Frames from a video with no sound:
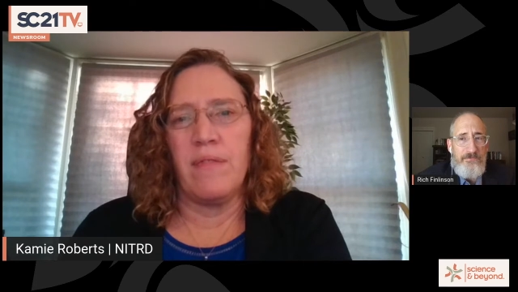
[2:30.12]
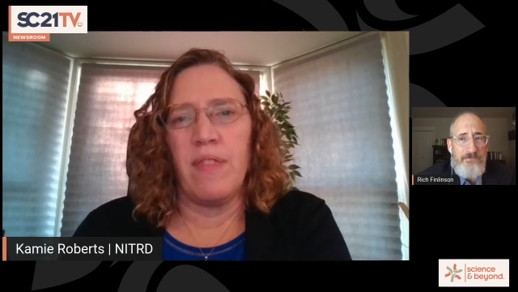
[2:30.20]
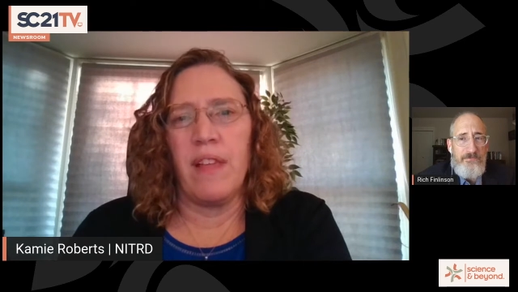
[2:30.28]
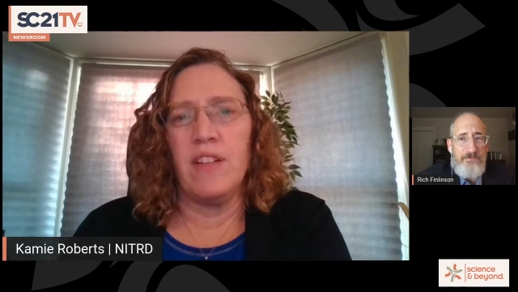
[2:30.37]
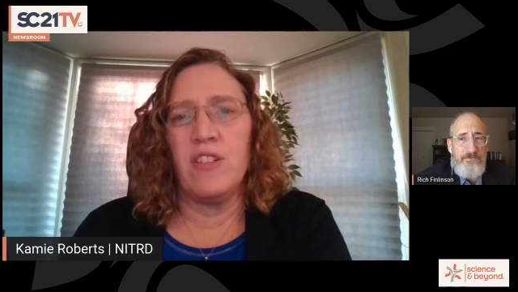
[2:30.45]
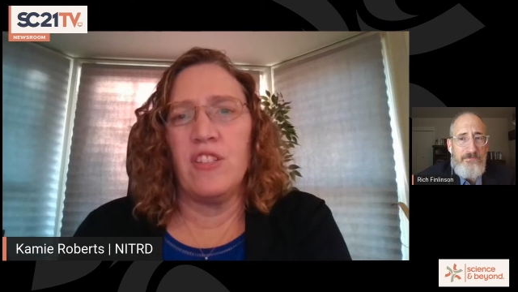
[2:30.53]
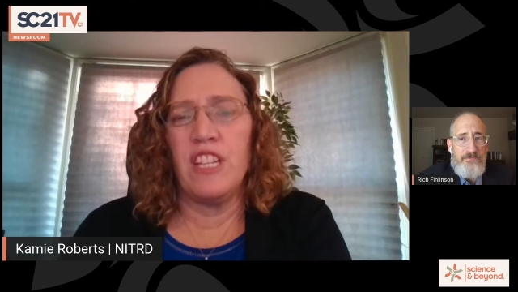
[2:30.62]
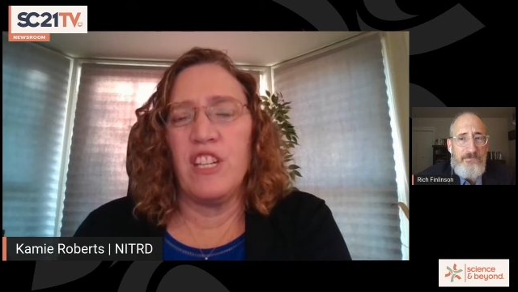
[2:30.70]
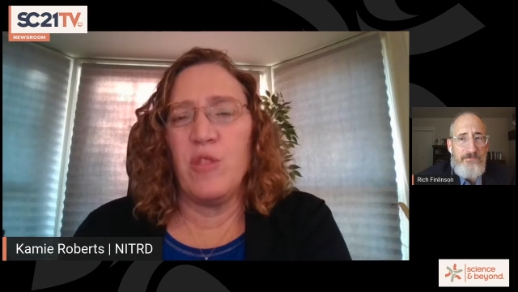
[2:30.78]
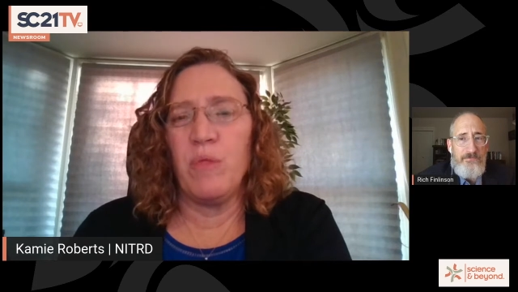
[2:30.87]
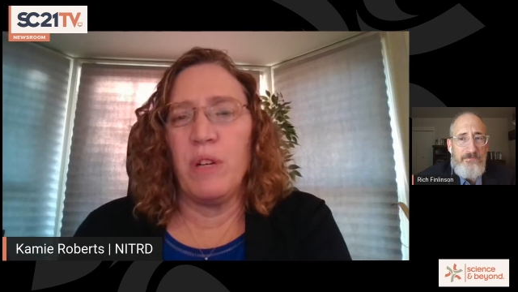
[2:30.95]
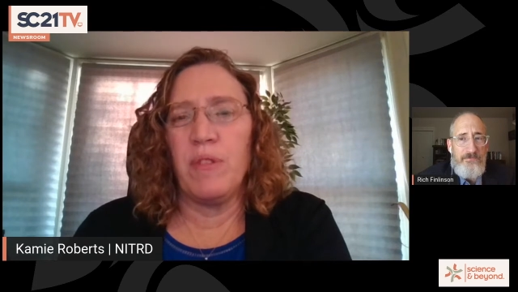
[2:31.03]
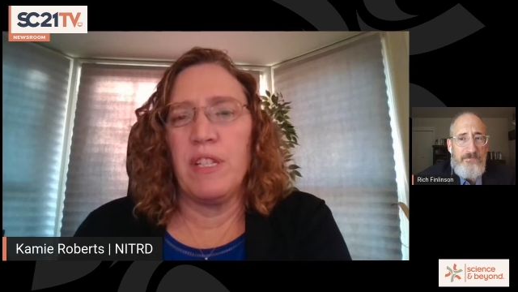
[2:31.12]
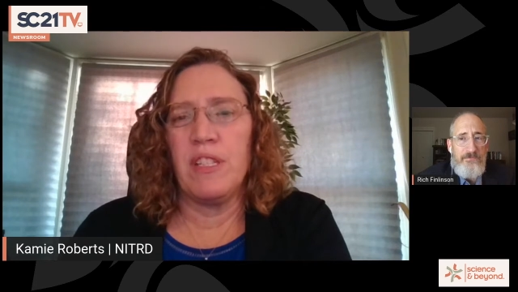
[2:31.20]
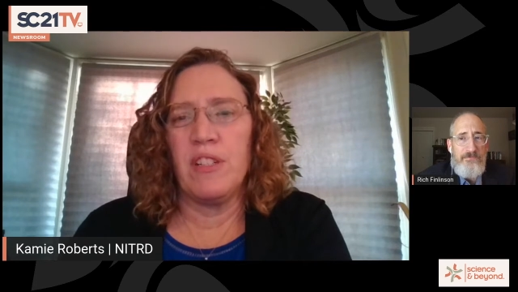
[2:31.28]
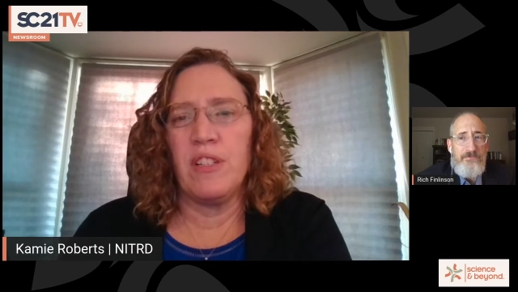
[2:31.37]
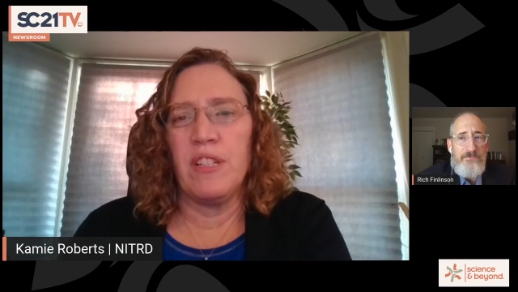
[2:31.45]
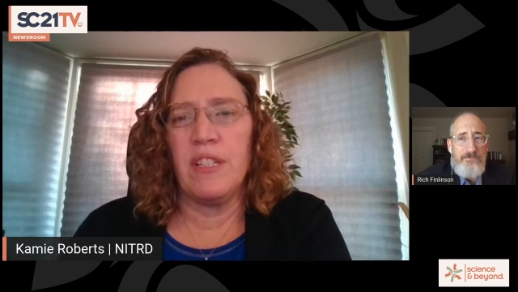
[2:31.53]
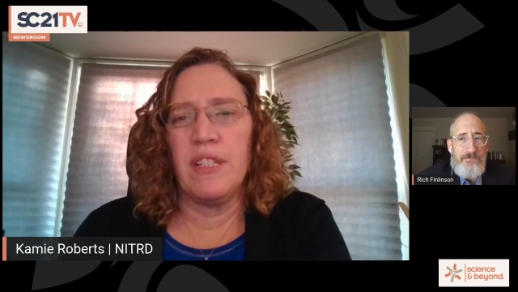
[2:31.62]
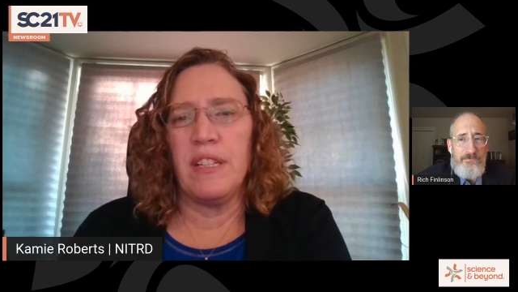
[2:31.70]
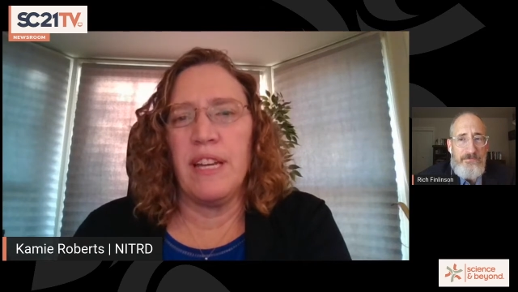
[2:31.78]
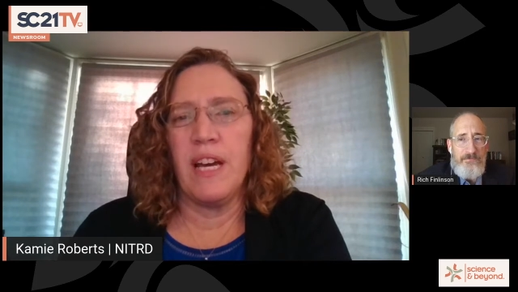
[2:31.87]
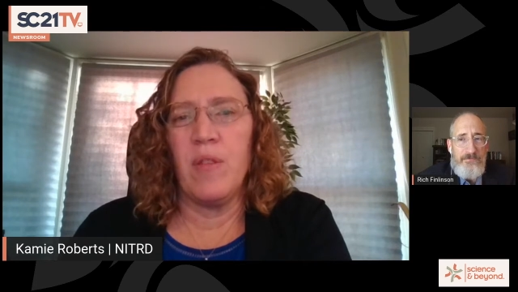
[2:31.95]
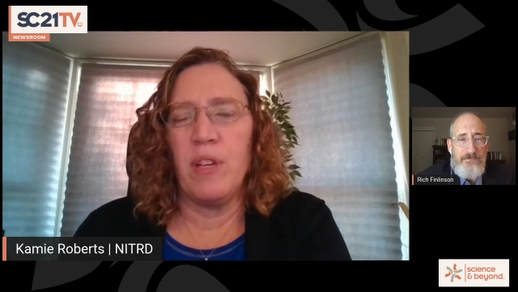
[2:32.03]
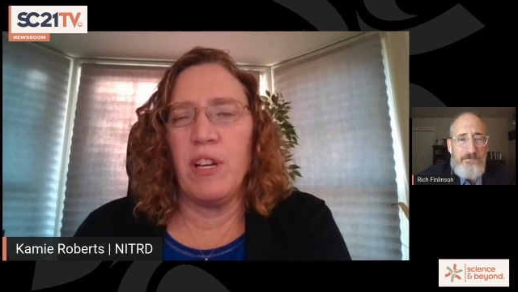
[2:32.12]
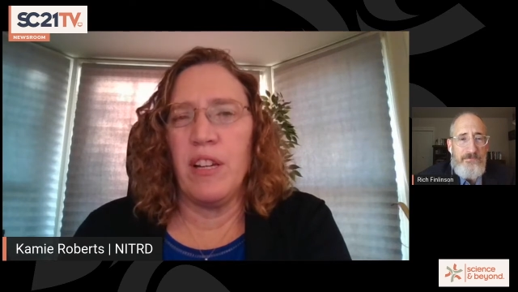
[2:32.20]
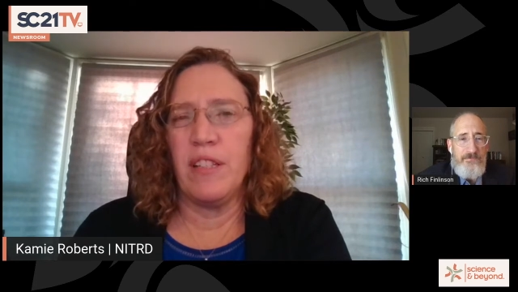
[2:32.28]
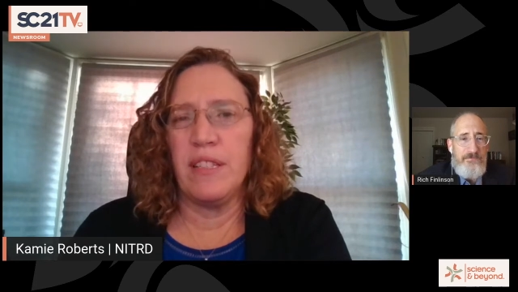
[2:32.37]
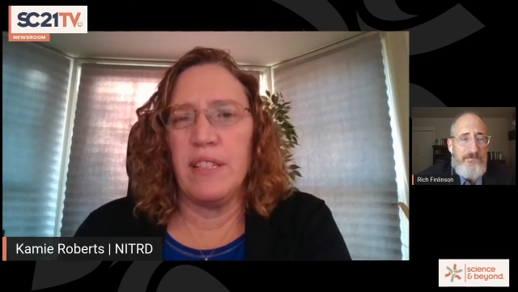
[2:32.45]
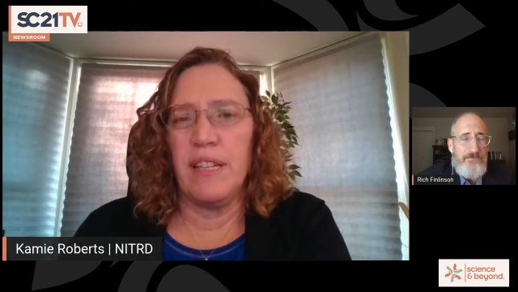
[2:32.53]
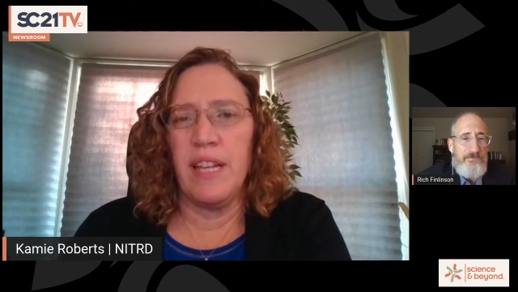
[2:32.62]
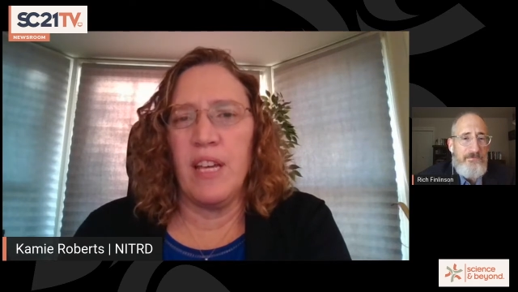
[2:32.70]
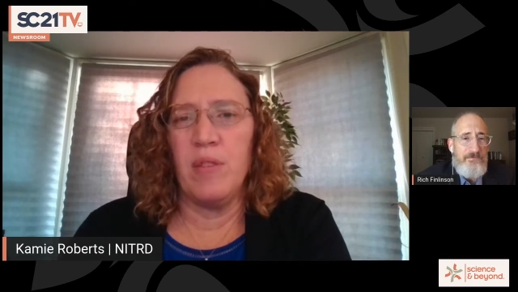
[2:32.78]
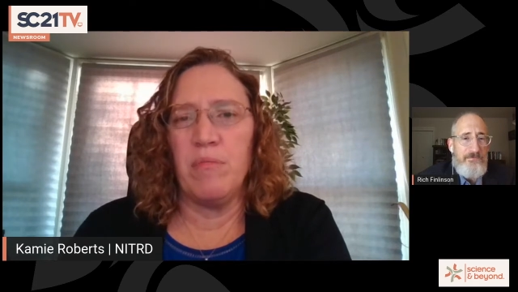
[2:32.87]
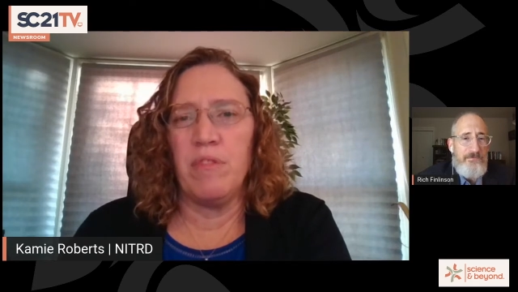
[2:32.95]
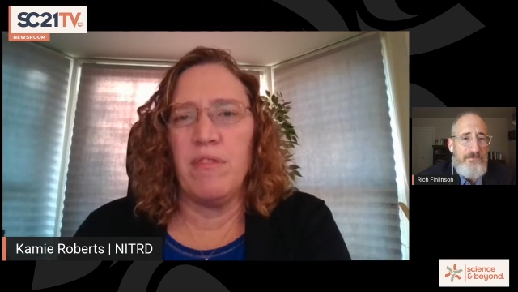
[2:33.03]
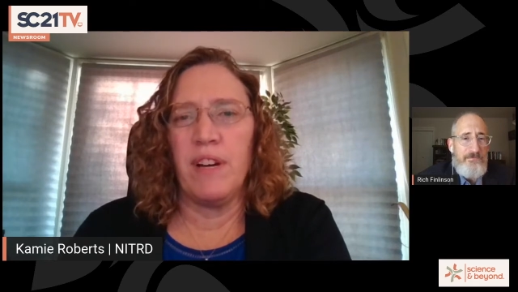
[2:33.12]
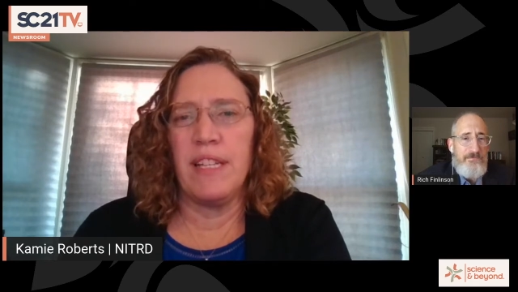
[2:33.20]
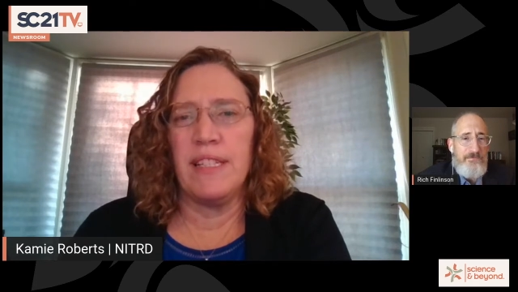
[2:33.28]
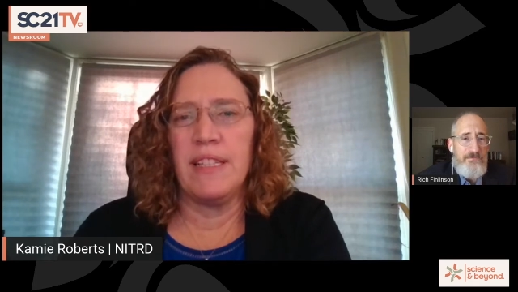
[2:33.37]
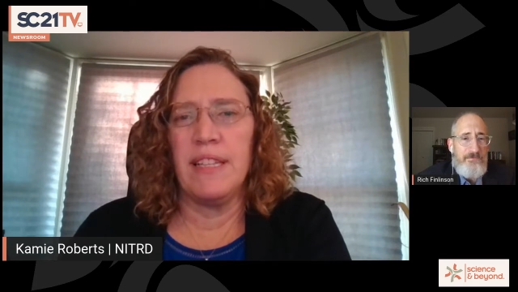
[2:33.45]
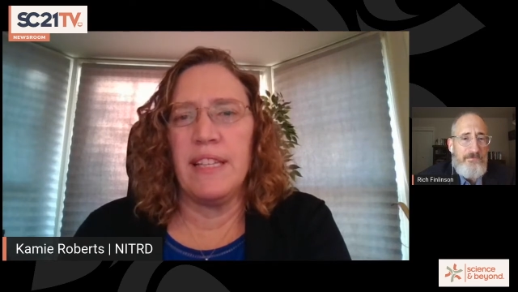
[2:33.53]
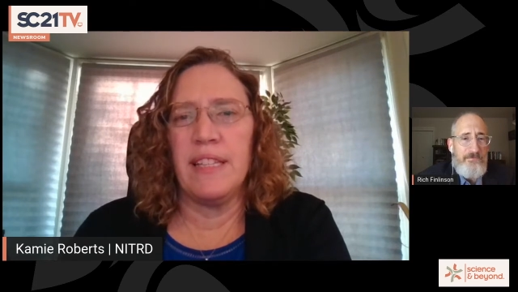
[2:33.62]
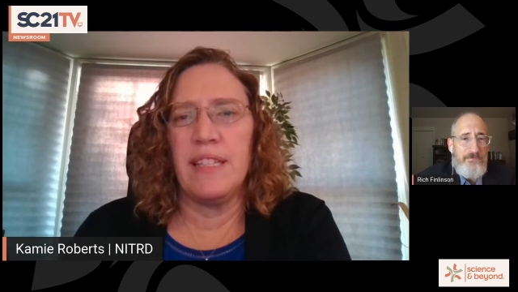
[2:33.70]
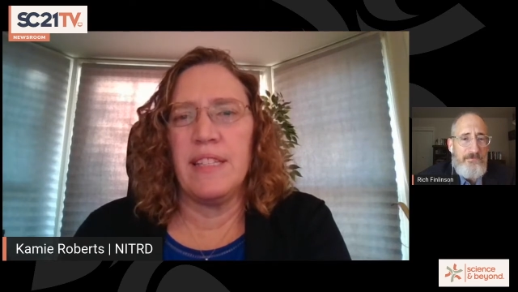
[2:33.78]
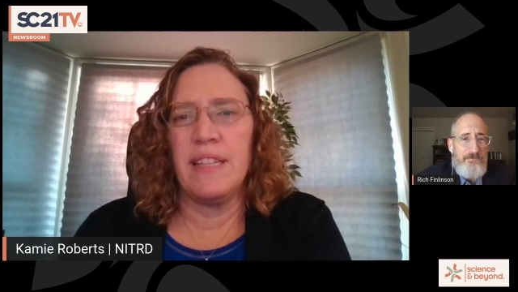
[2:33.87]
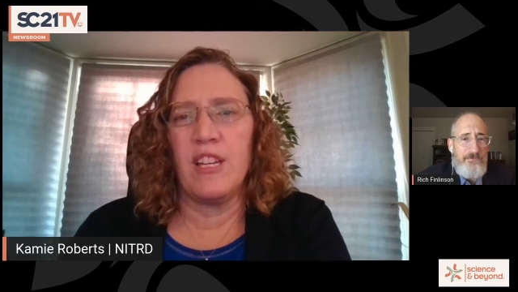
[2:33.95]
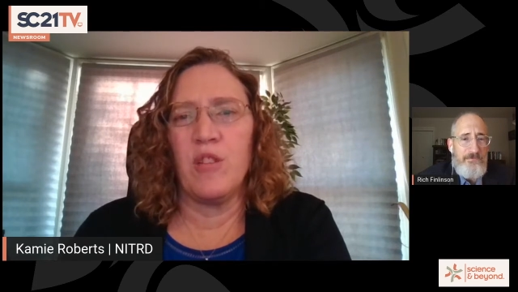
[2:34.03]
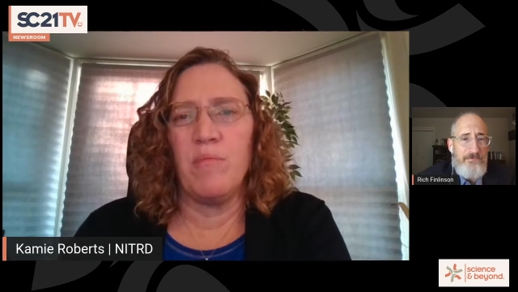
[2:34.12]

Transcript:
Speaker 1: Understanding where we started and how we got to today provides lessons that can